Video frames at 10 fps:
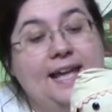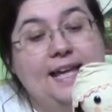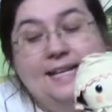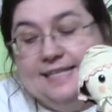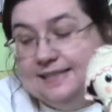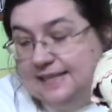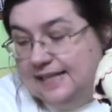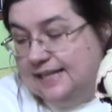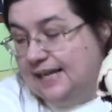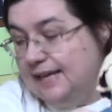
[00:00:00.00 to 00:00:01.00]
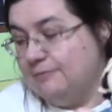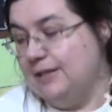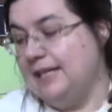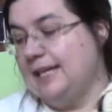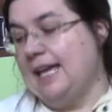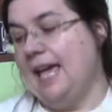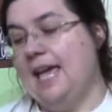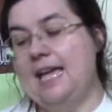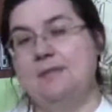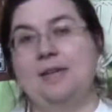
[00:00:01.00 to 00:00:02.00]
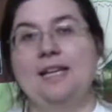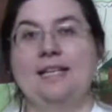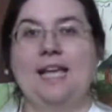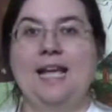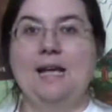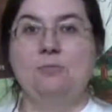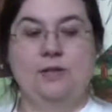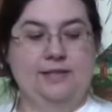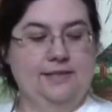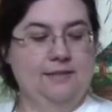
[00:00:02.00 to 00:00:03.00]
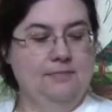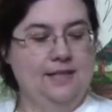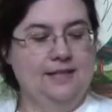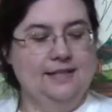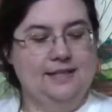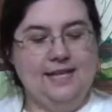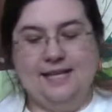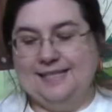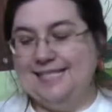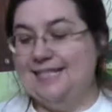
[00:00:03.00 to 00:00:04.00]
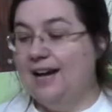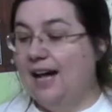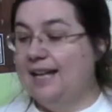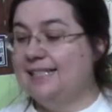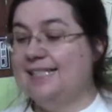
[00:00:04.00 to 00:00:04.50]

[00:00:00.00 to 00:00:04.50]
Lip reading: And I did. And when it came with something that they did not